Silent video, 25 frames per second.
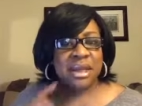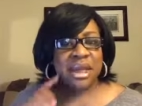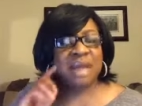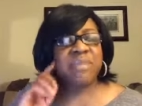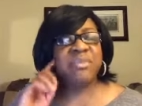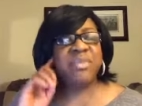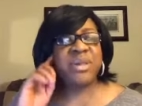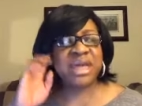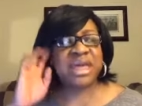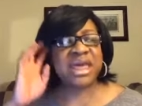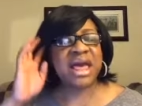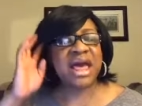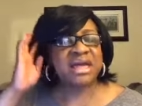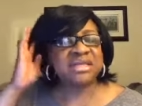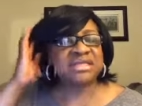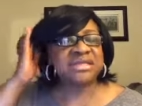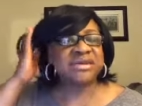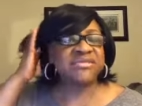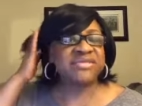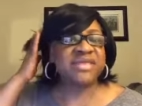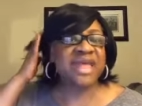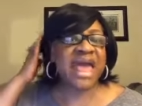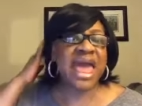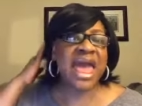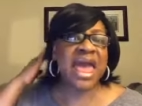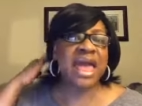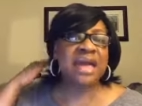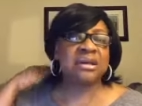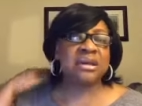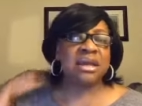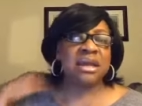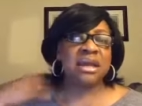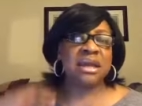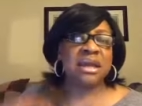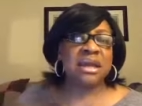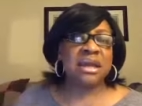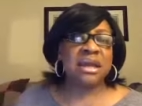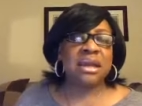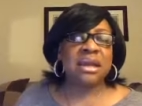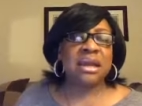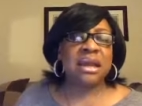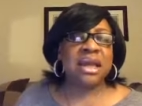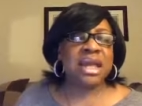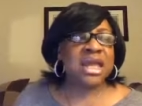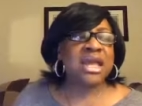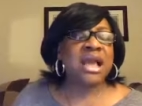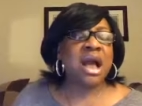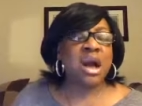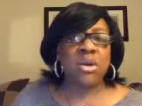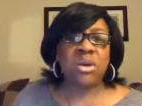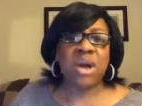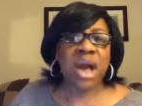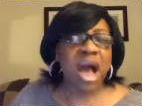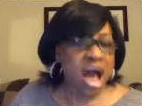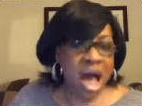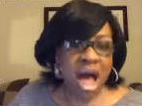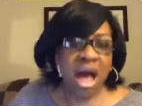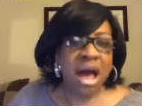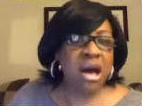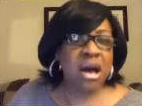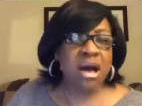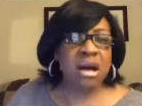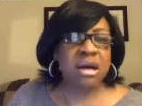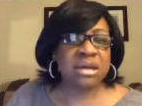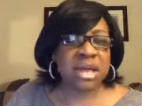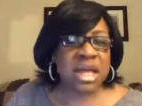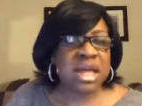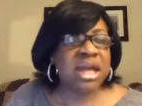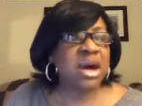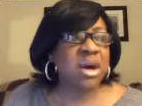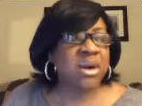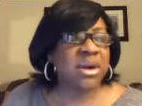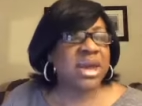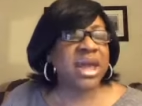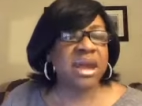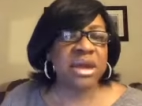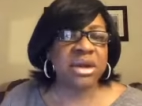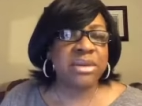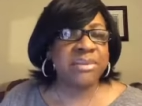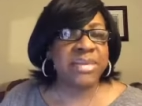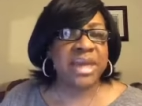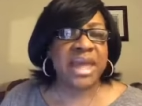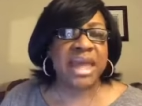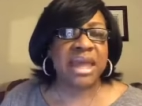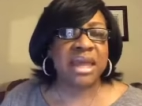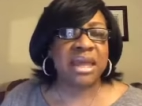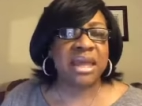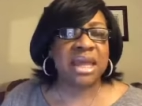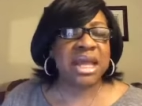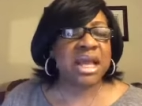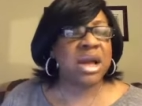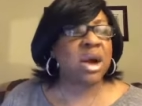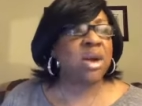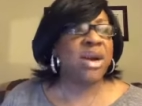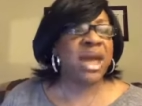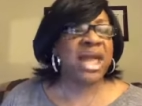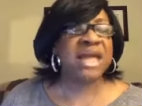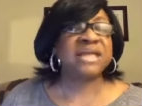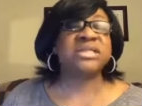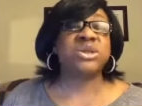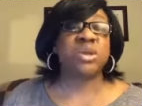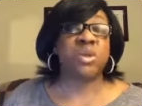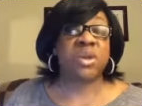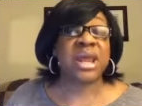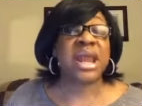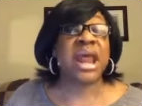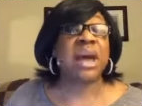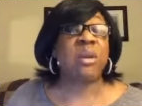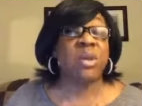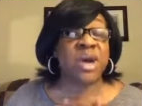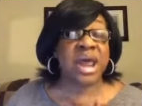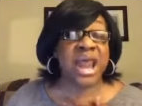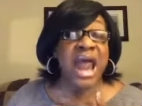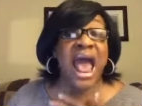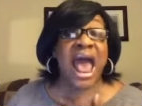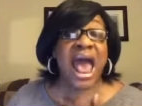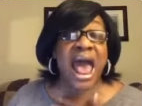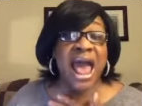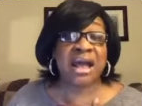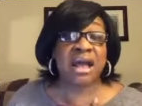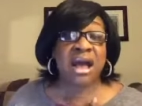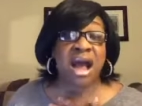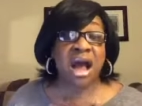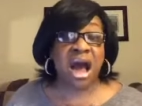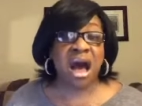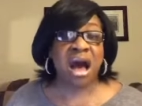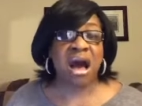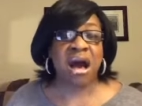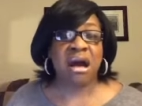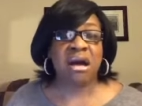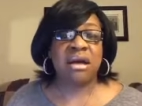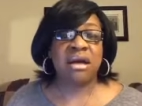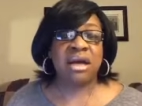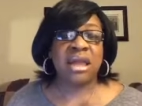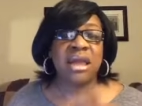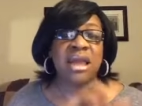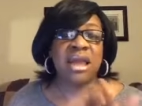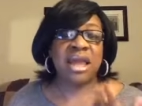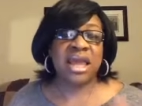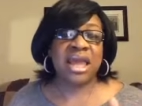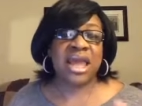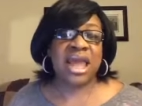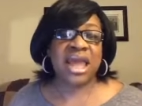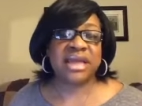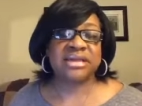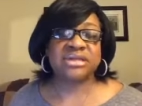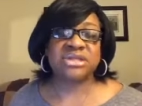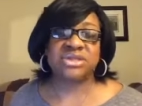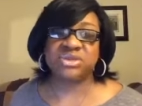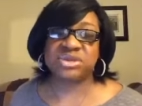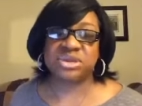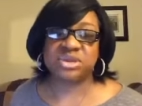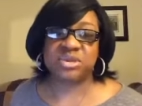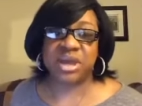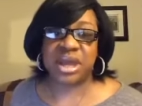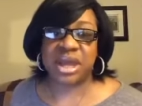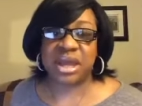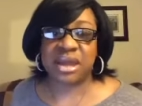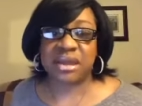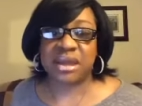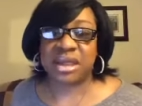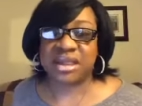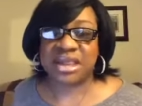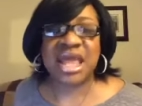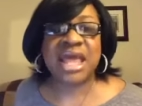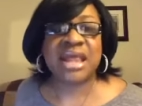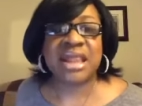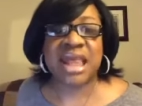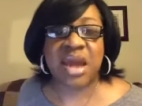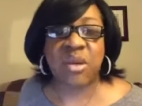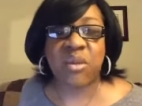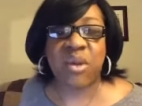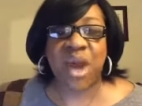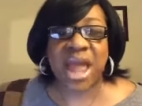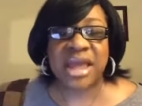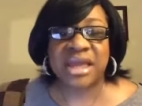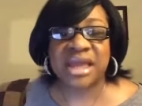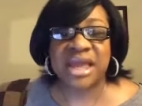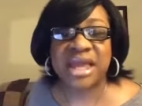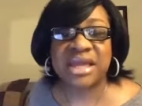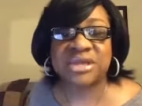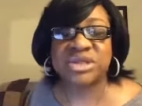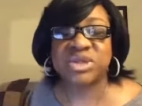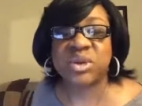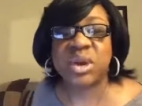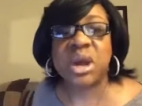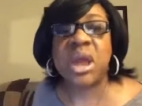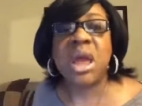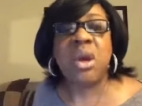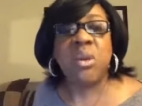And because of that, he gonna call. He gonna hear me. He gonna answer. When I call, he answers me. Isn't that right, Kendra?